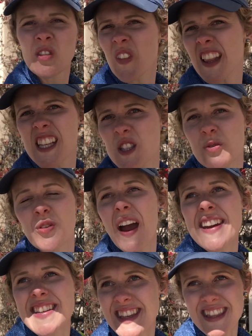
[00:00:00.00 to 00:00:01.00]
fun just
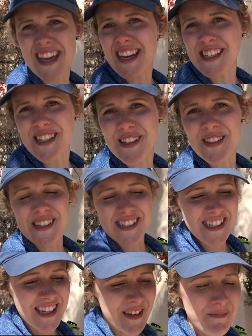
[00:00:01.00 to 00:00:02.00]
friend thing too,
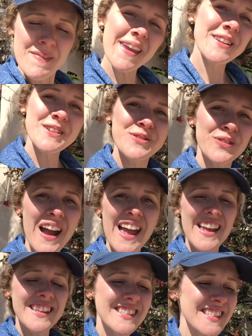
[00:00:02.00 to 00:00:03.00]
just to make new
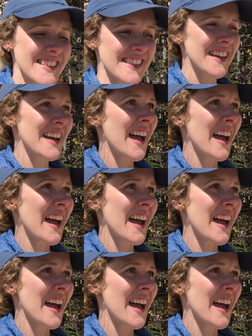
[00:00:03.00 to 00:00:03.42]
friends and